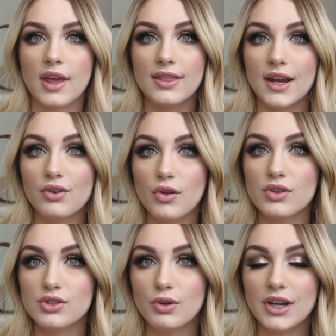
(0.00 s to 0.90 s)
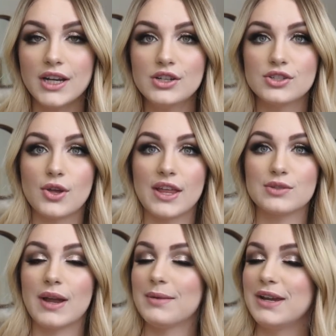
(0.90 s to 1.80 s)
and they don't know the story, so
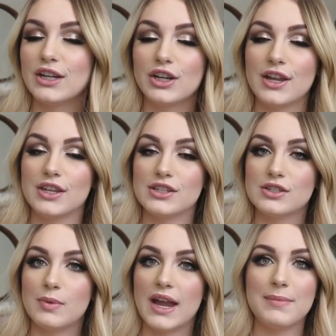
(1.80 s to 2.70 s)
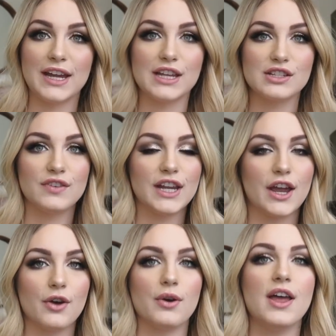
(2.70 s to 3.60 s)
that's why I'm here and this is why I'm making this
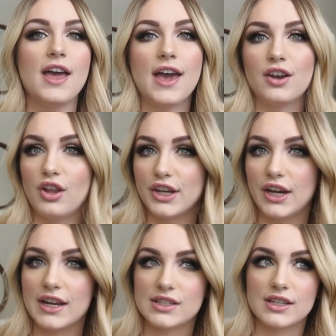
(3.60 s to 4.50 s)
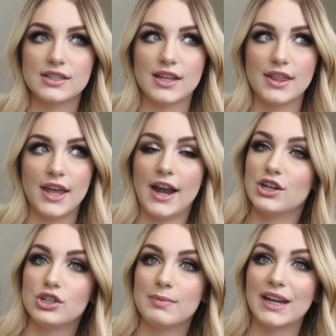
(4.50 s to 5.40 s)
video. And a lot of you guys said that
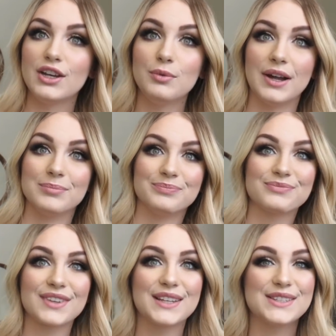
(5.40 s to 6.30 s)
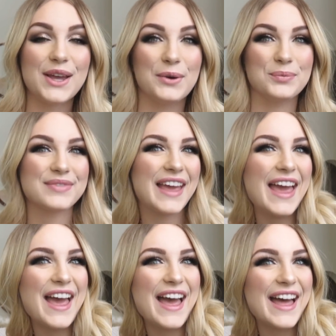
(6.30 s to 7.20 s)
I should make a new one. So
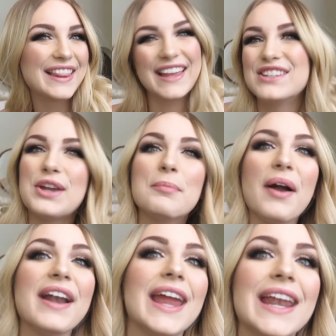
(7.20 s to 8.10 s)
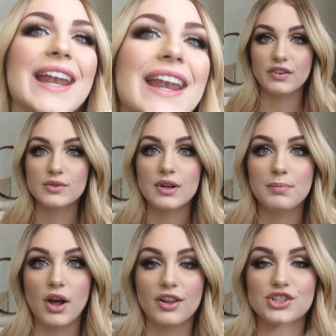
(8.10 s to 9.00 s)
let's jump right in. I first want
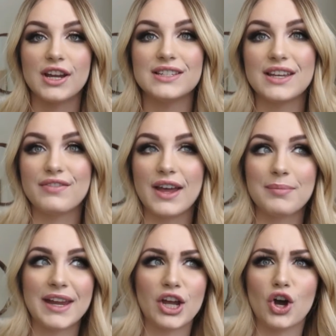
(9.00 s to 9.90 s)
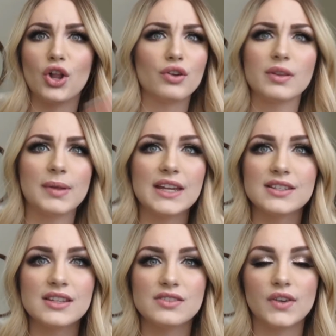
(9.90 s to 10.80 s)
to apologize if I'm like all over the place
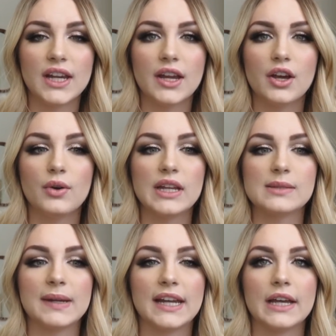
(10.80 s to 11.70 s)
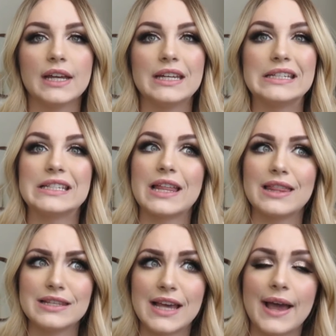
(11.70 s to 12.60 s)
in this video. It's because
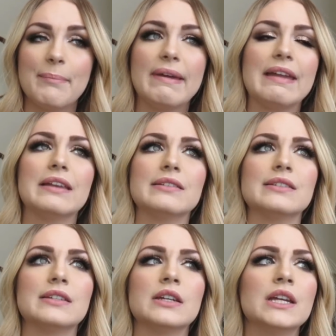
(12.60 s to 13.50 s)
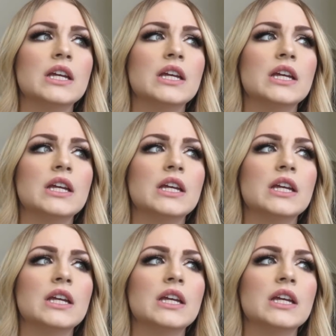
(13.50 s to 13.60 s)
this happened